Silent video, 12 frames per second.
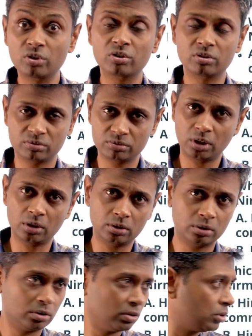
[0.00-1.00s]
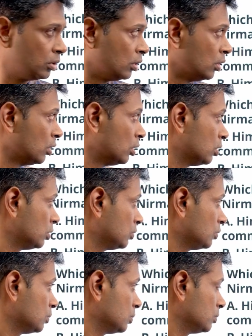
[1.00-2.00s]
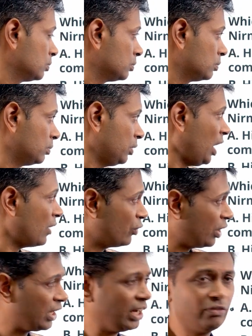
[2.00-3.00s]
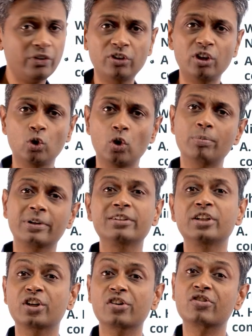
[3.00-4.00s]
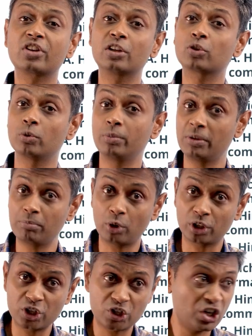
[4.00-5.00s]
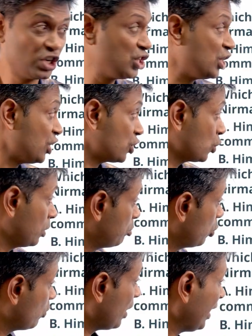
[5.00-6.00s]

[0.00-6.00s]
Uh, yeah, for a client-facing role, presentation skills could be important. She needs to improve.